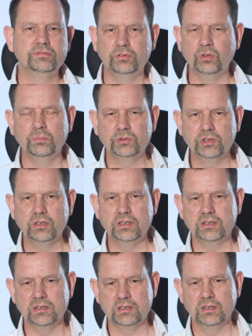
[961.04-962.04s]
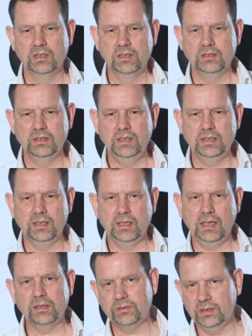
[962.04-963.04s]
informed choices, lead
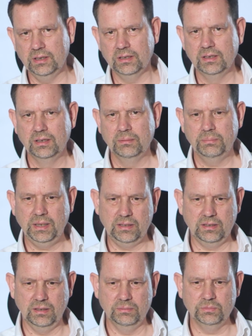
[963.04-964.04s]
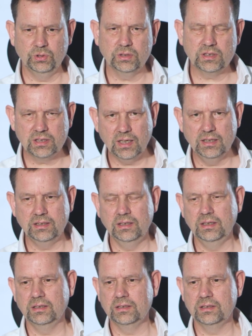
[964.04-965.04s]
a healthier, better, more
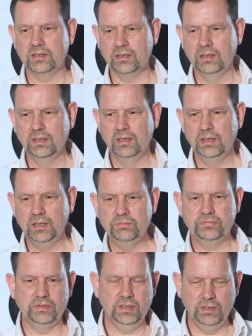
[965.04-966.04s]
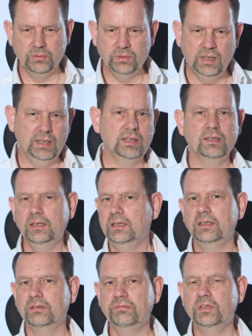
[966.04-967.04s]
exciting and hopefully unique
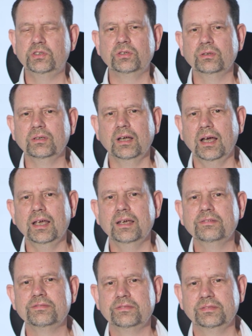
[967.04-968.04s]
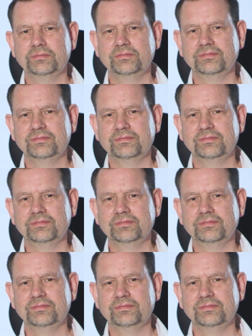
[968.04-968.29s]
and individual life.